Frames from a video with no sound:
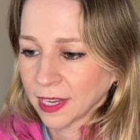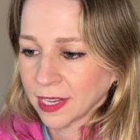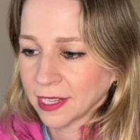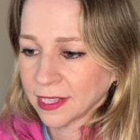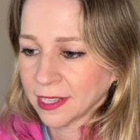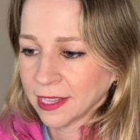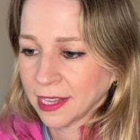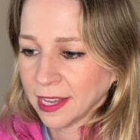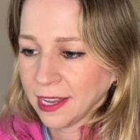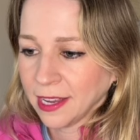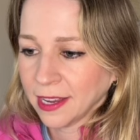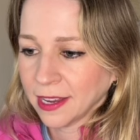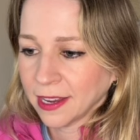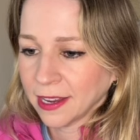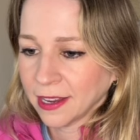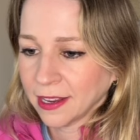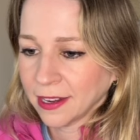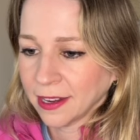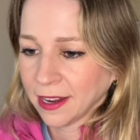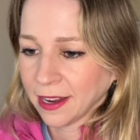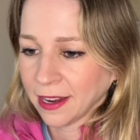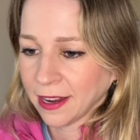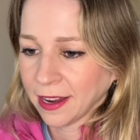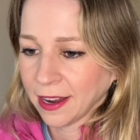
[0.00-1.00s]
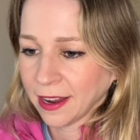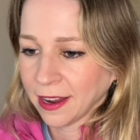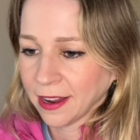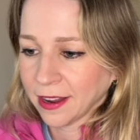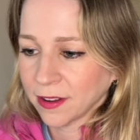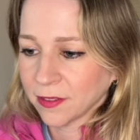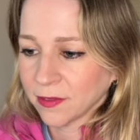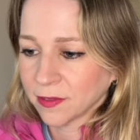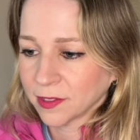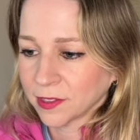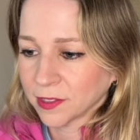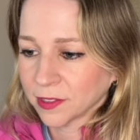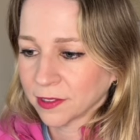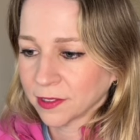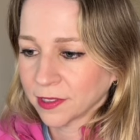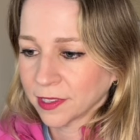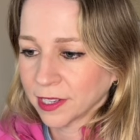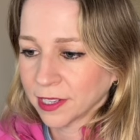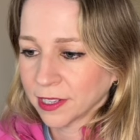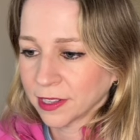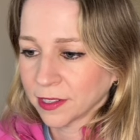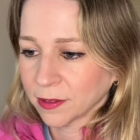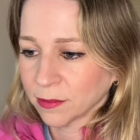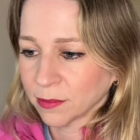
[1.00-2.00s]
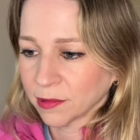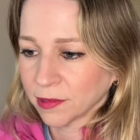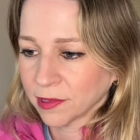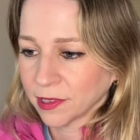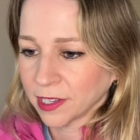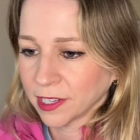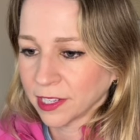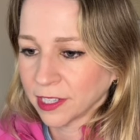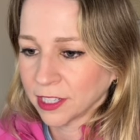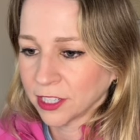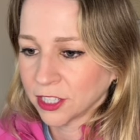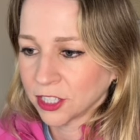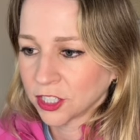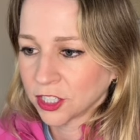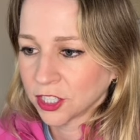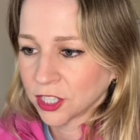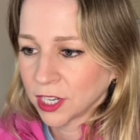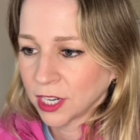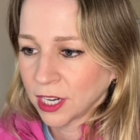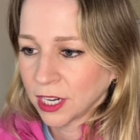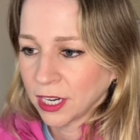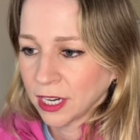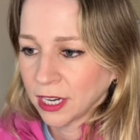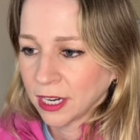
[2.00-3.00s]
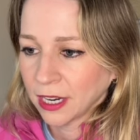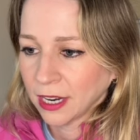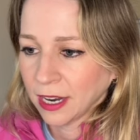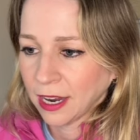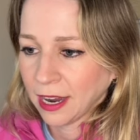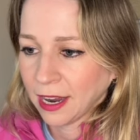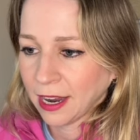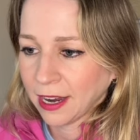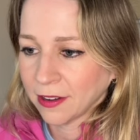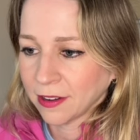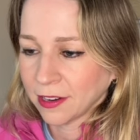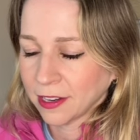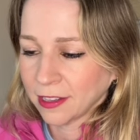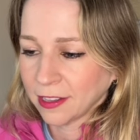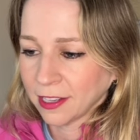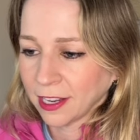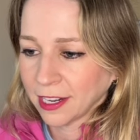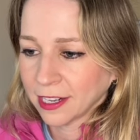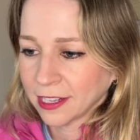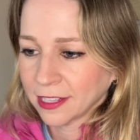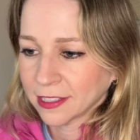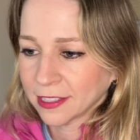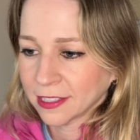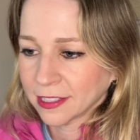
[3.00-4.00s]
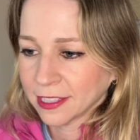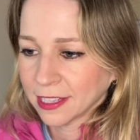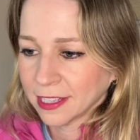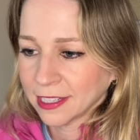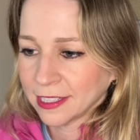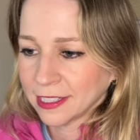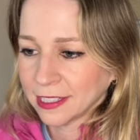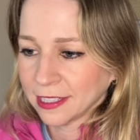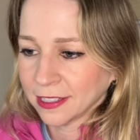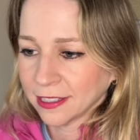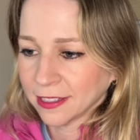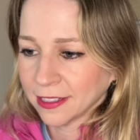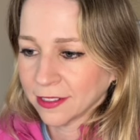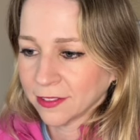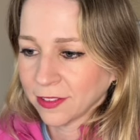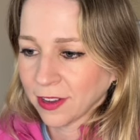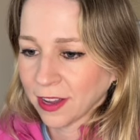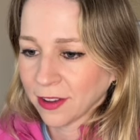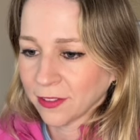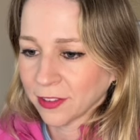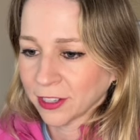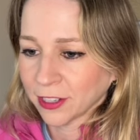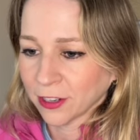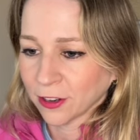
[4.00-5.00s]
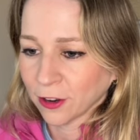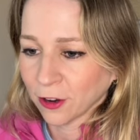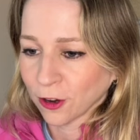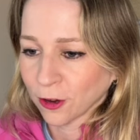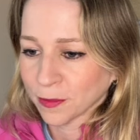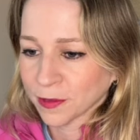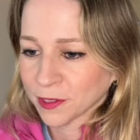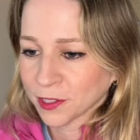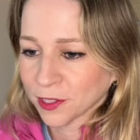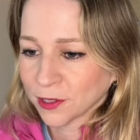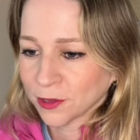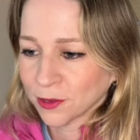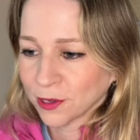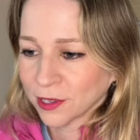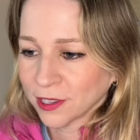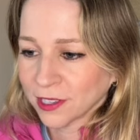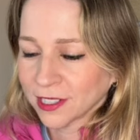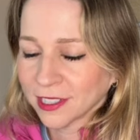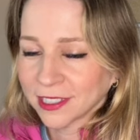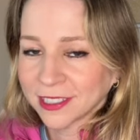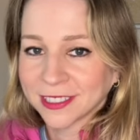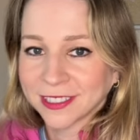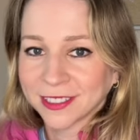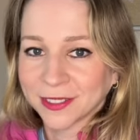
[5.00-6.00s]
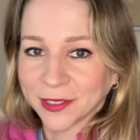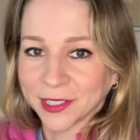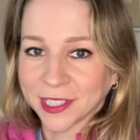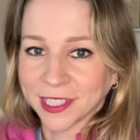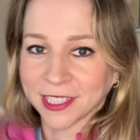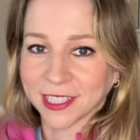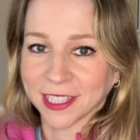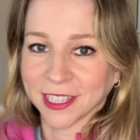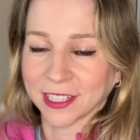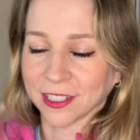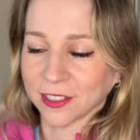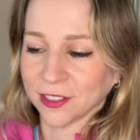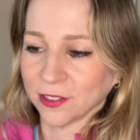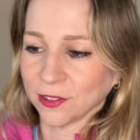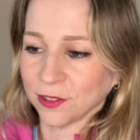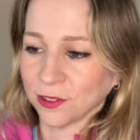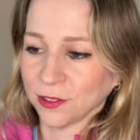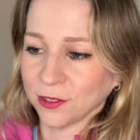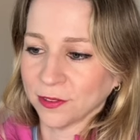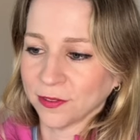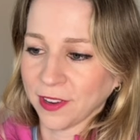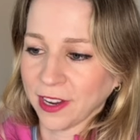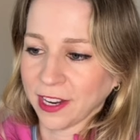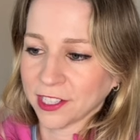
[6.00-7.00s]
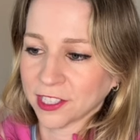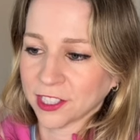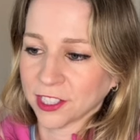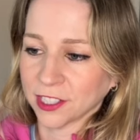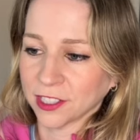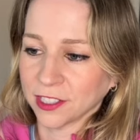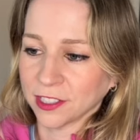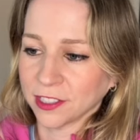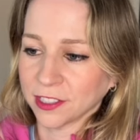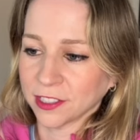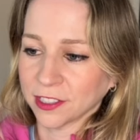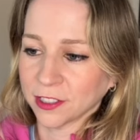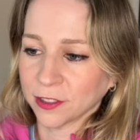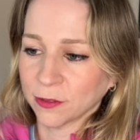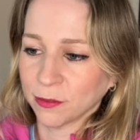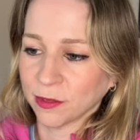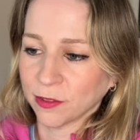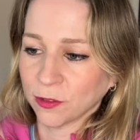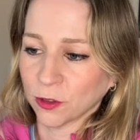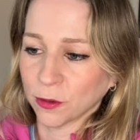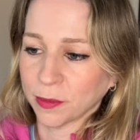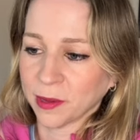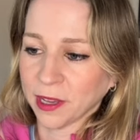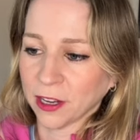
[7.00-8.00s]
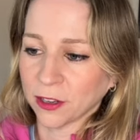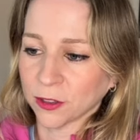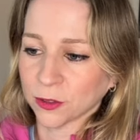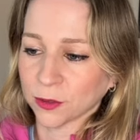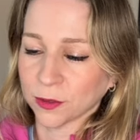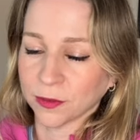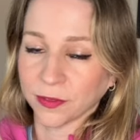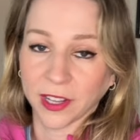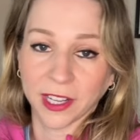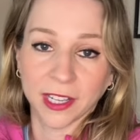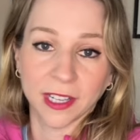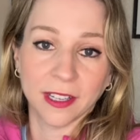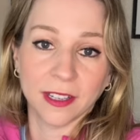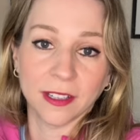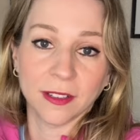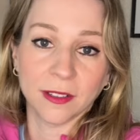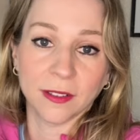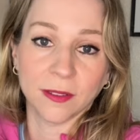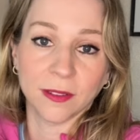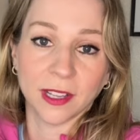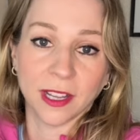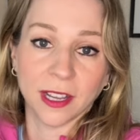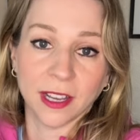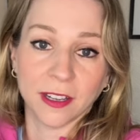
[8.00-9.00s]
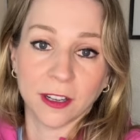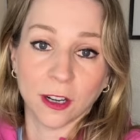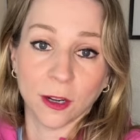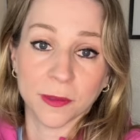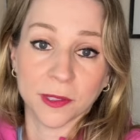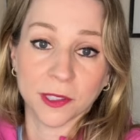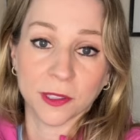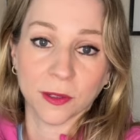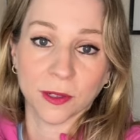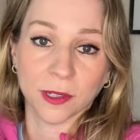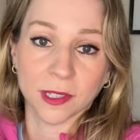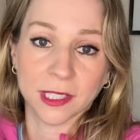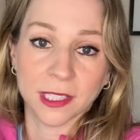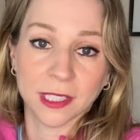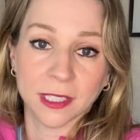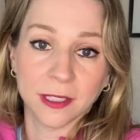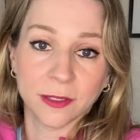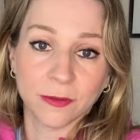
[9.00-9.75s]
then I have, during the bridge, I liked this idea of having a harpsichord, which is like an old-fashioned, before pianos were invented, they had harpsichords.